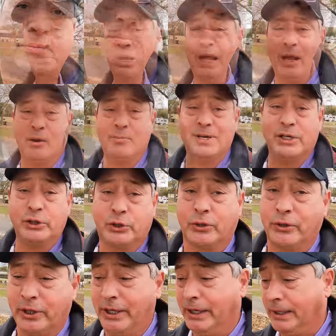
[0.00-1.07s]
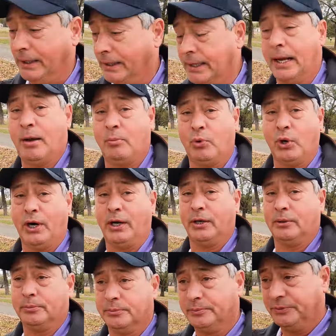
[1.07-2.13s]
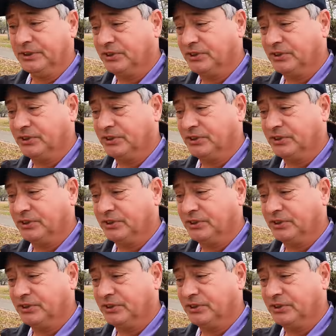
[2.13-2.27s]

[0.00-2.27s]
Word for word: Plowman Creek Campground.